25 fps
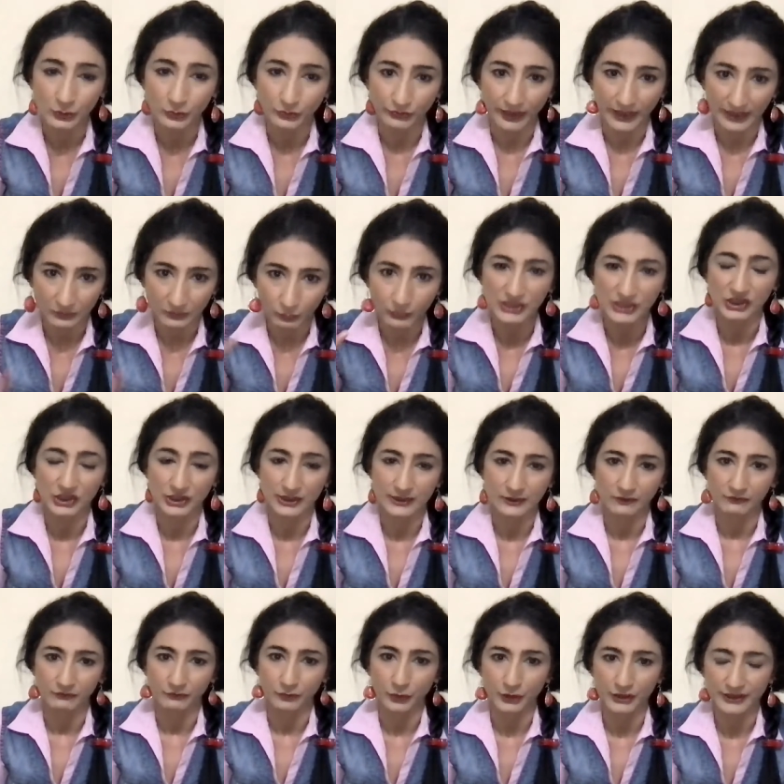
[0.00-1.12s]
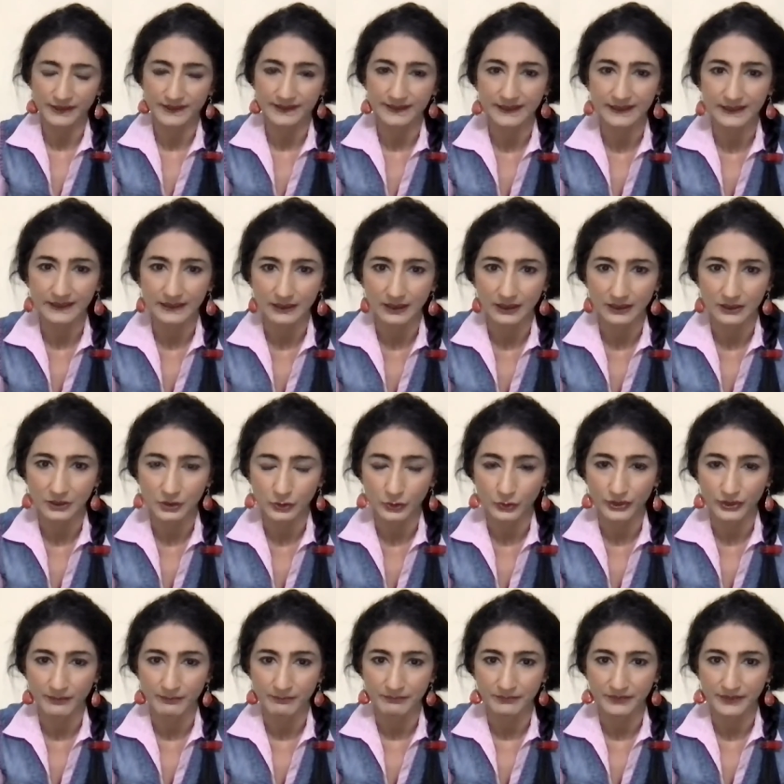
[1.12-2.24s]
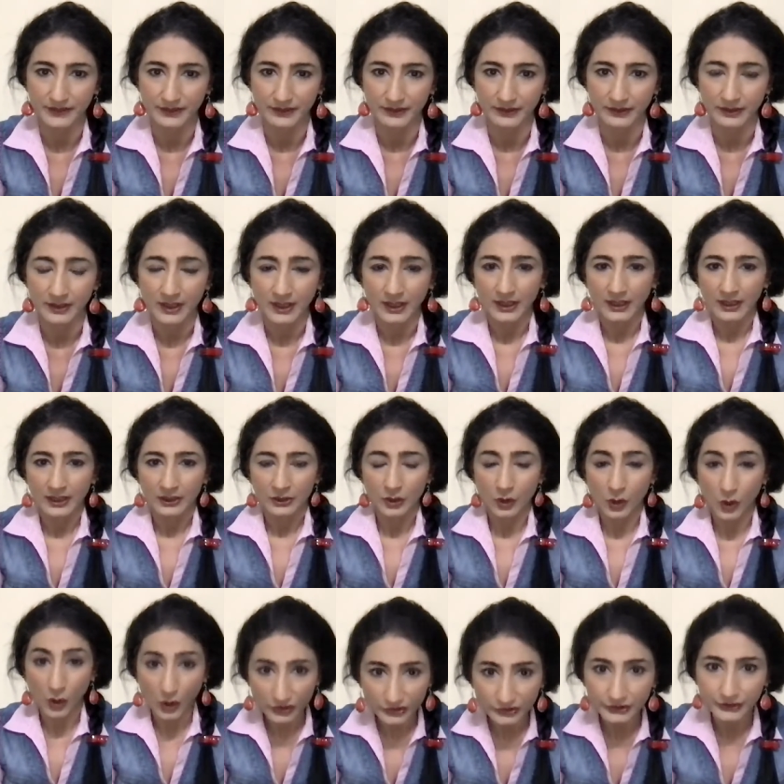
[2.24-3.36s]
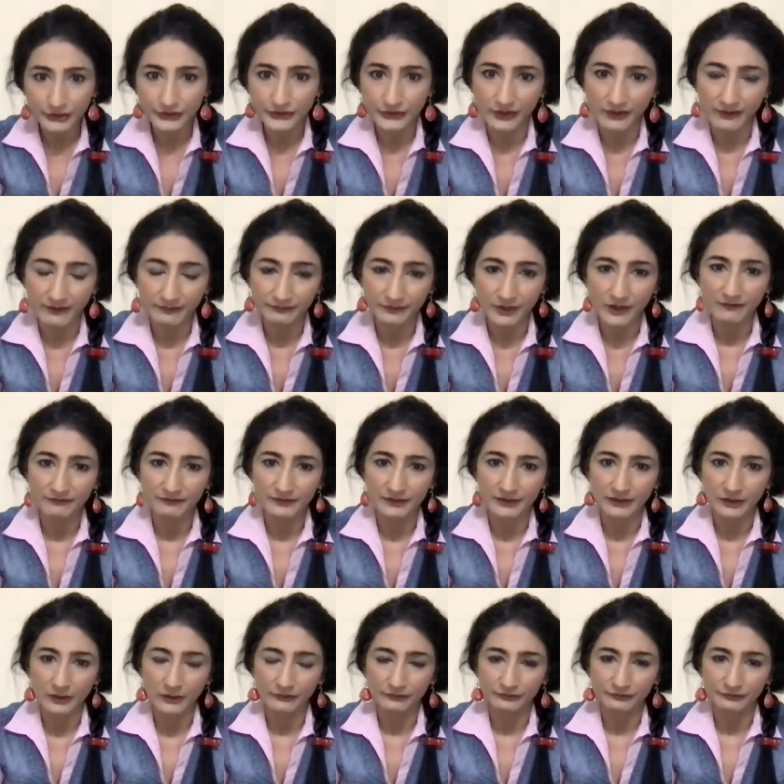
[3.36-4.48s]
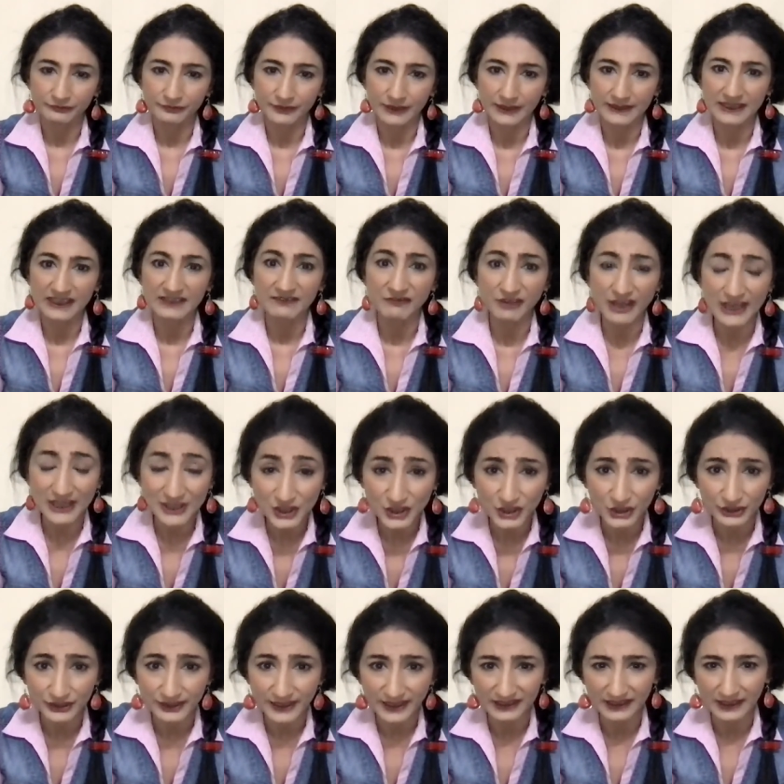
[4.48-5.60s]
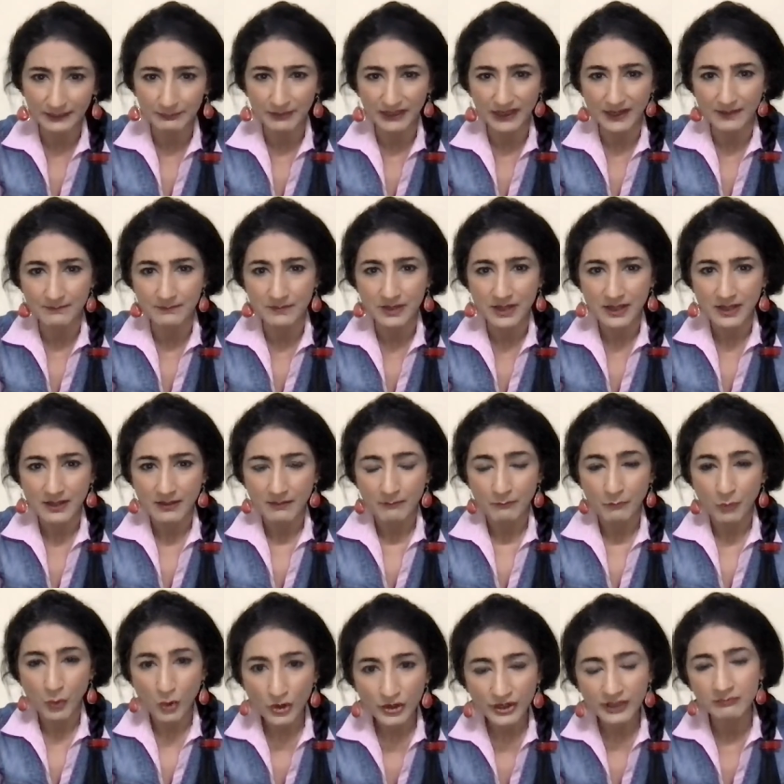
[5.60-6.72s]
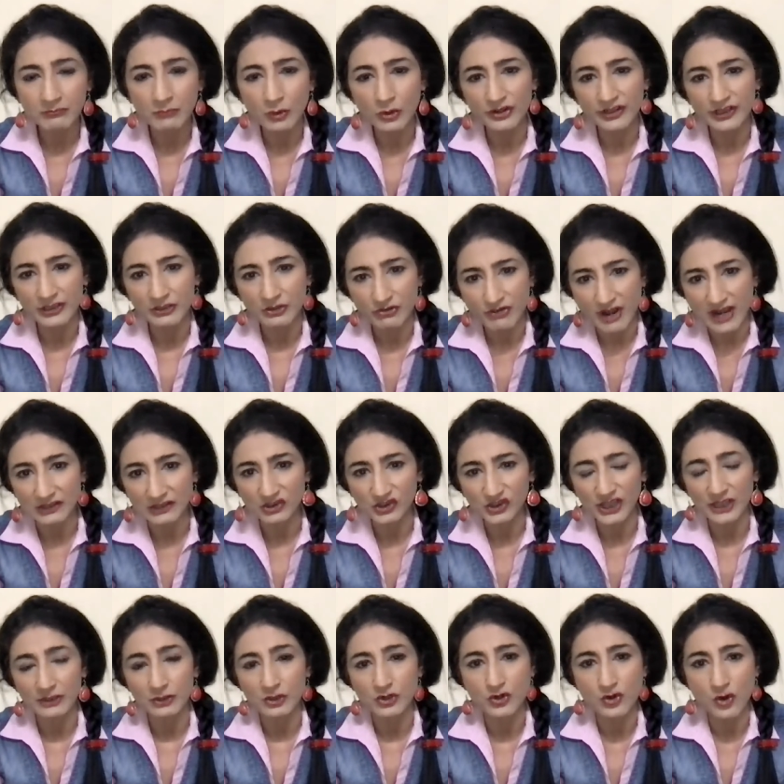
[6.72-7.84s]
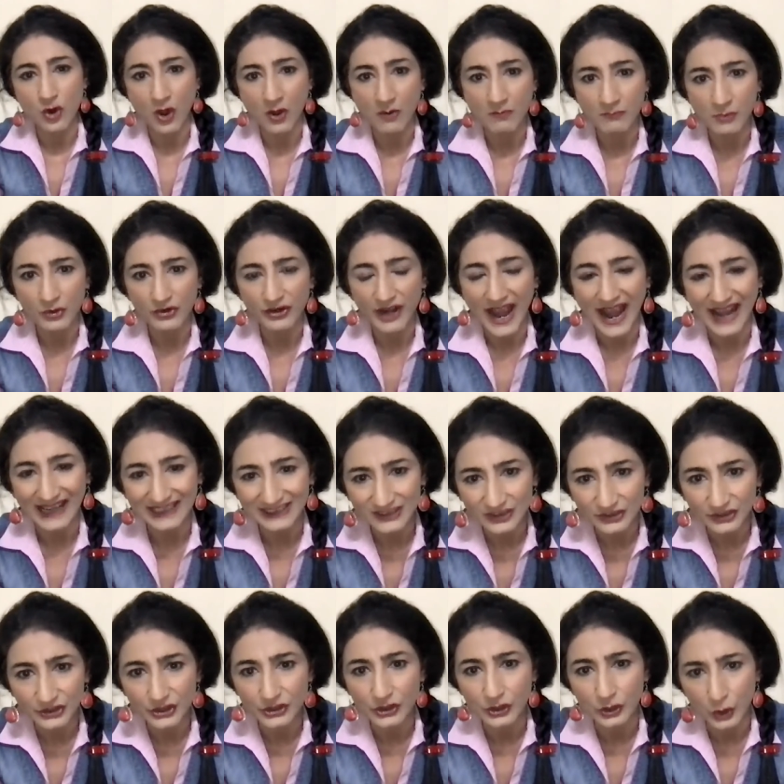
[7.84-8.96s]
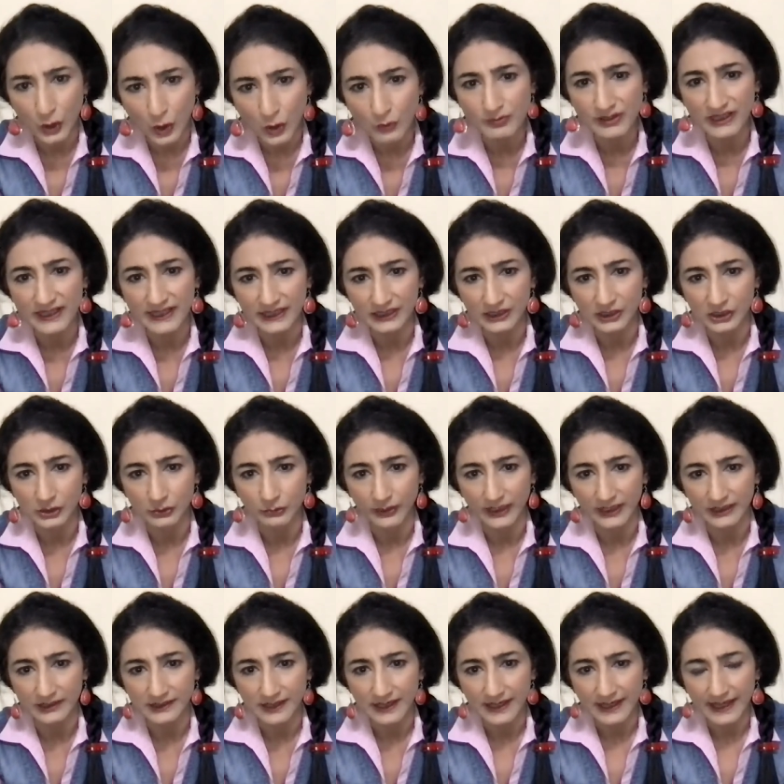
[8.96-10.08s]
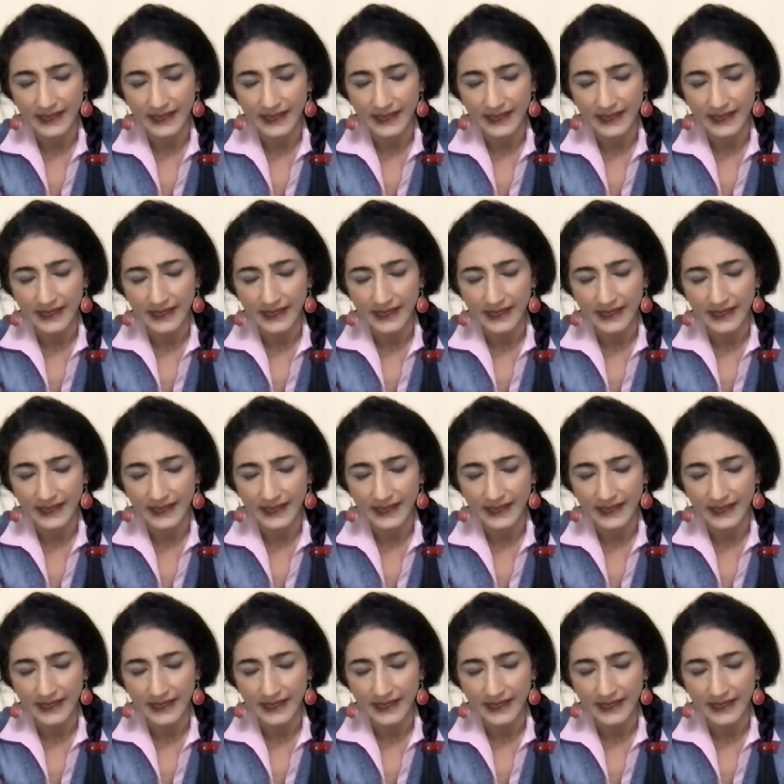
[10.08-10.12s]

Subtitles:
Ukraine, which is, of course, the horrors of an invasion that can become more and more entrenched and draw more actors globally into it,